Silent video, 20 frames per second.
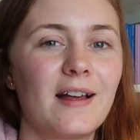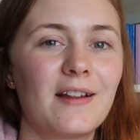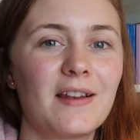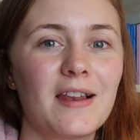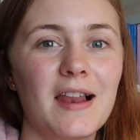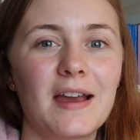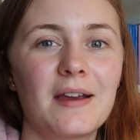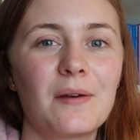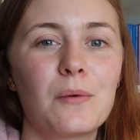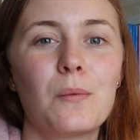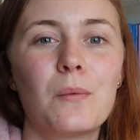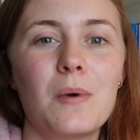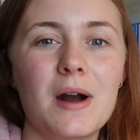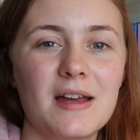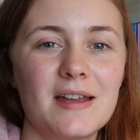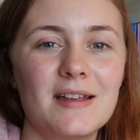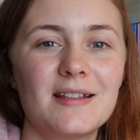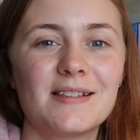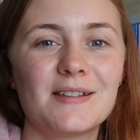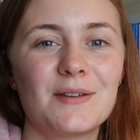not like
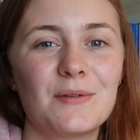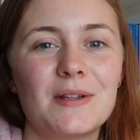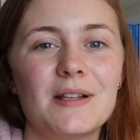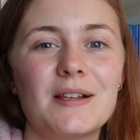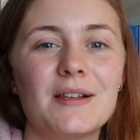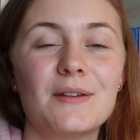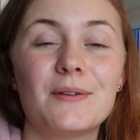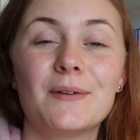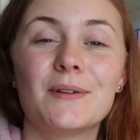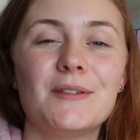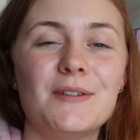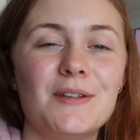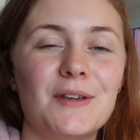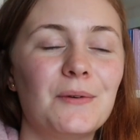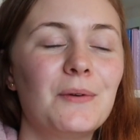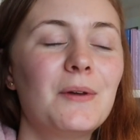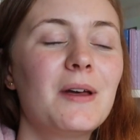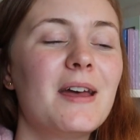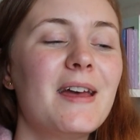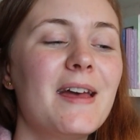white, so it looked
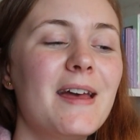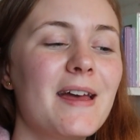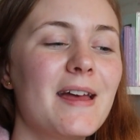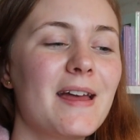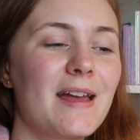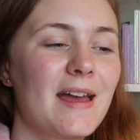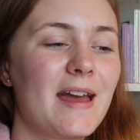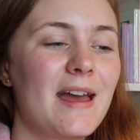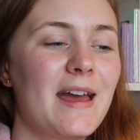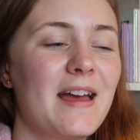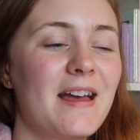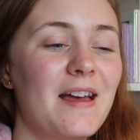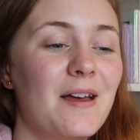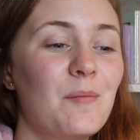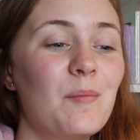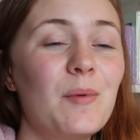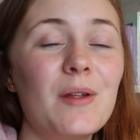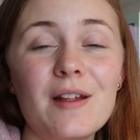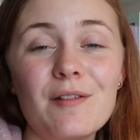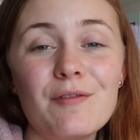new.
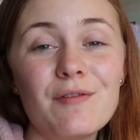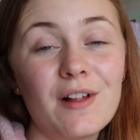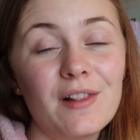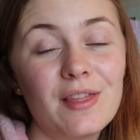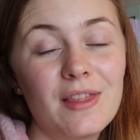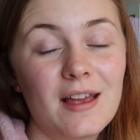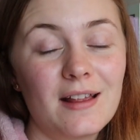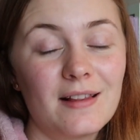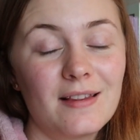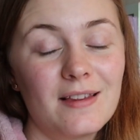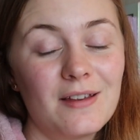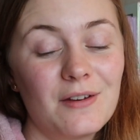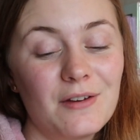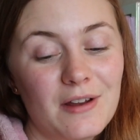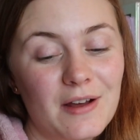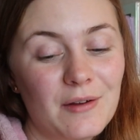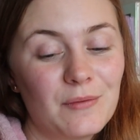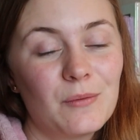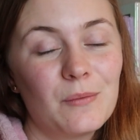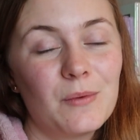But I thought that
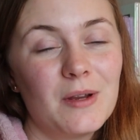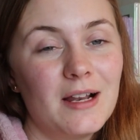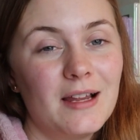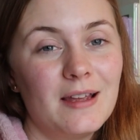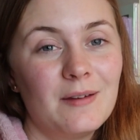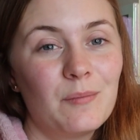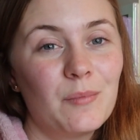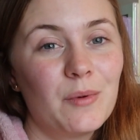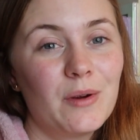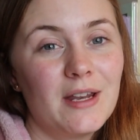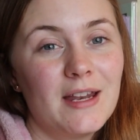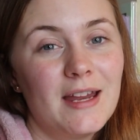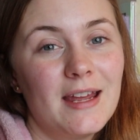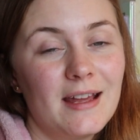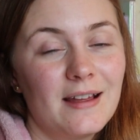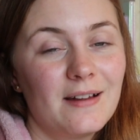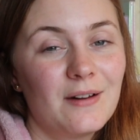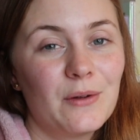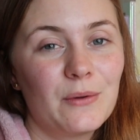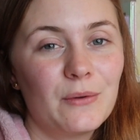turned out really
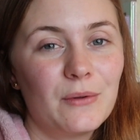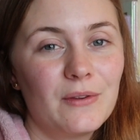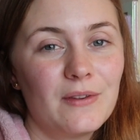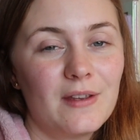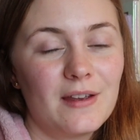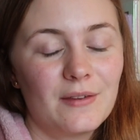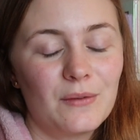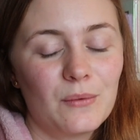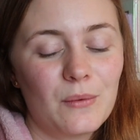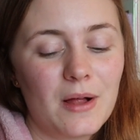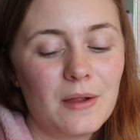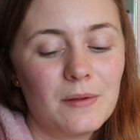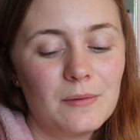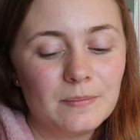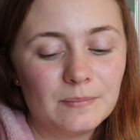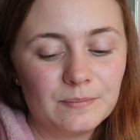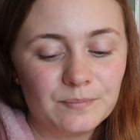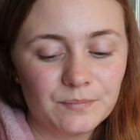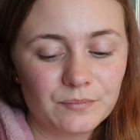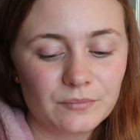pretty and cozy as well.
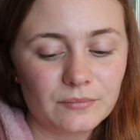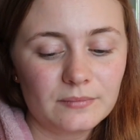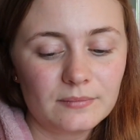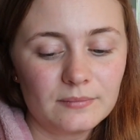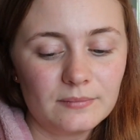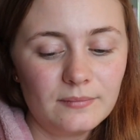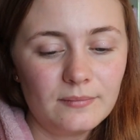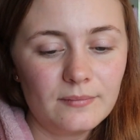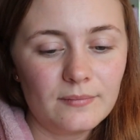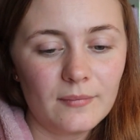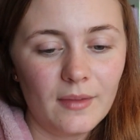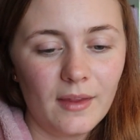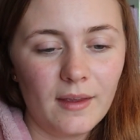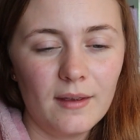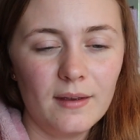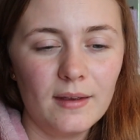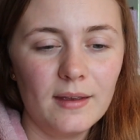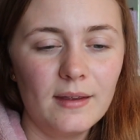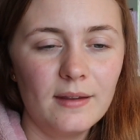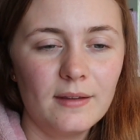
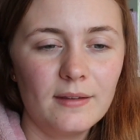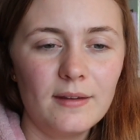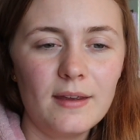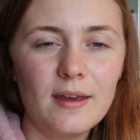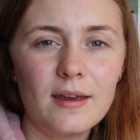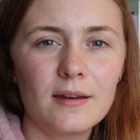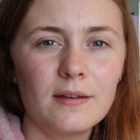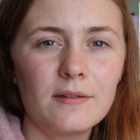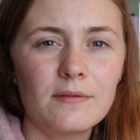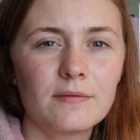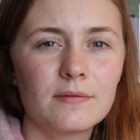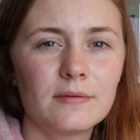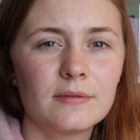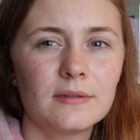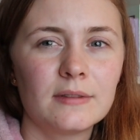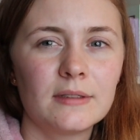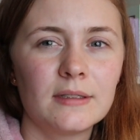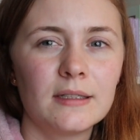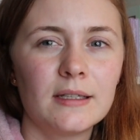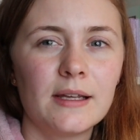And yeah,
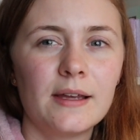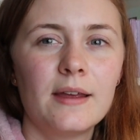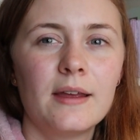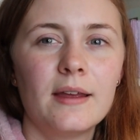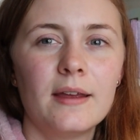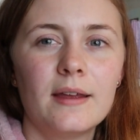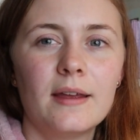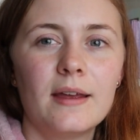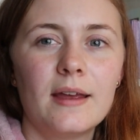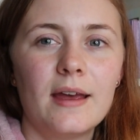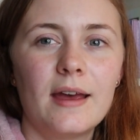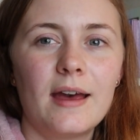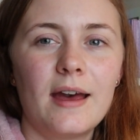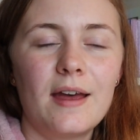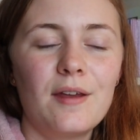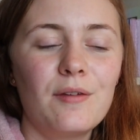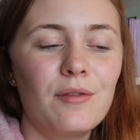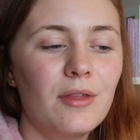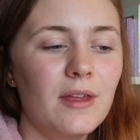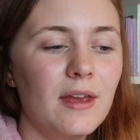
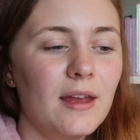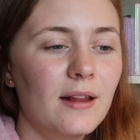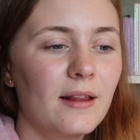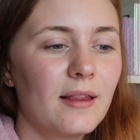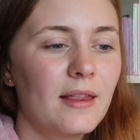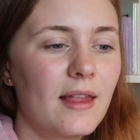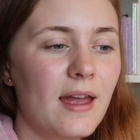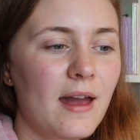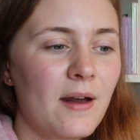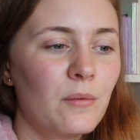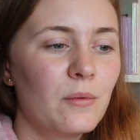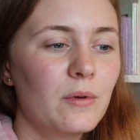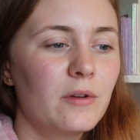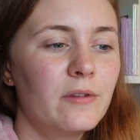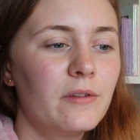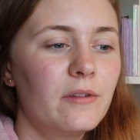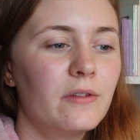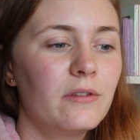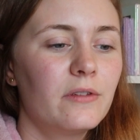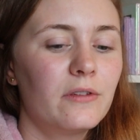I think that
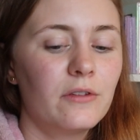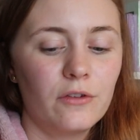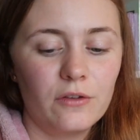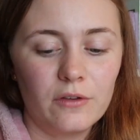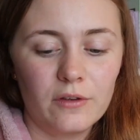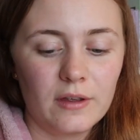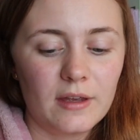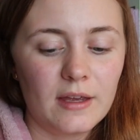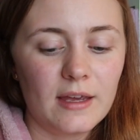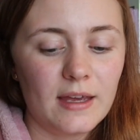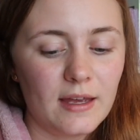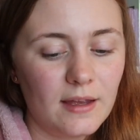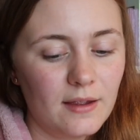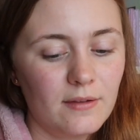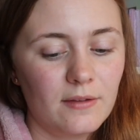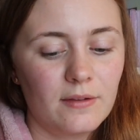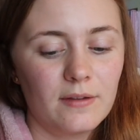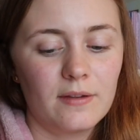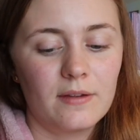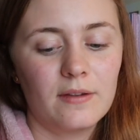was it.
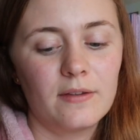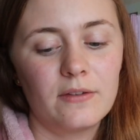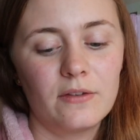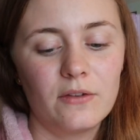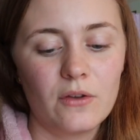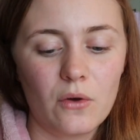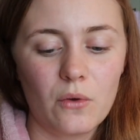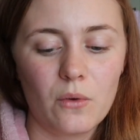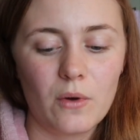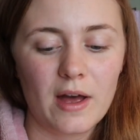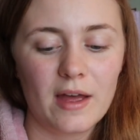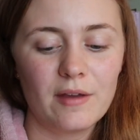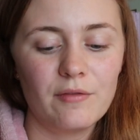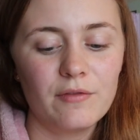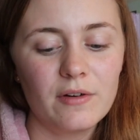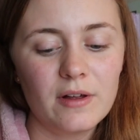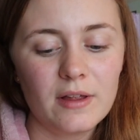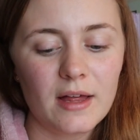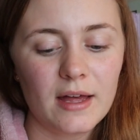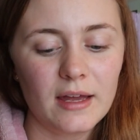So I
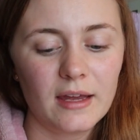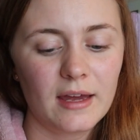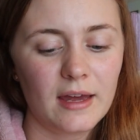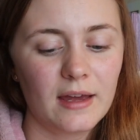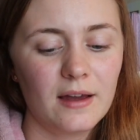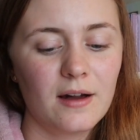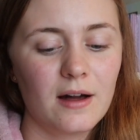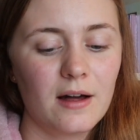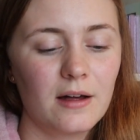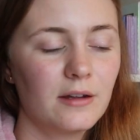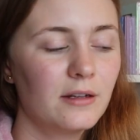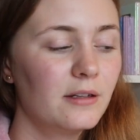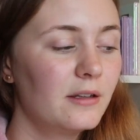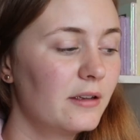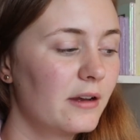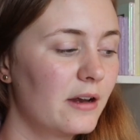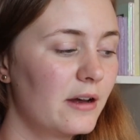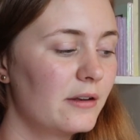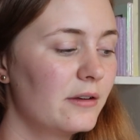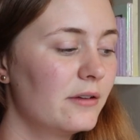feel like I got a
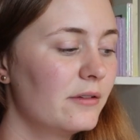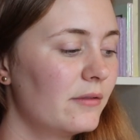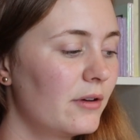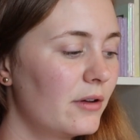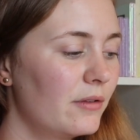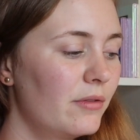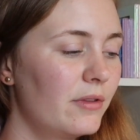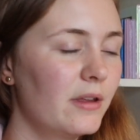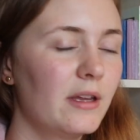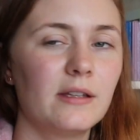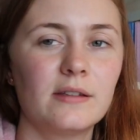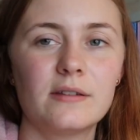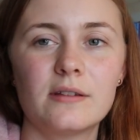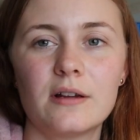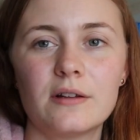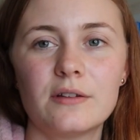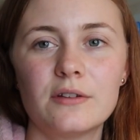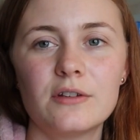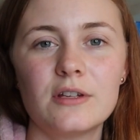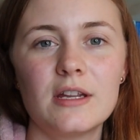ton of things
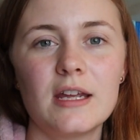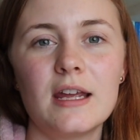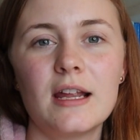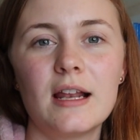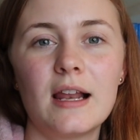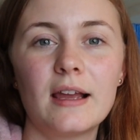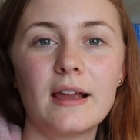done today.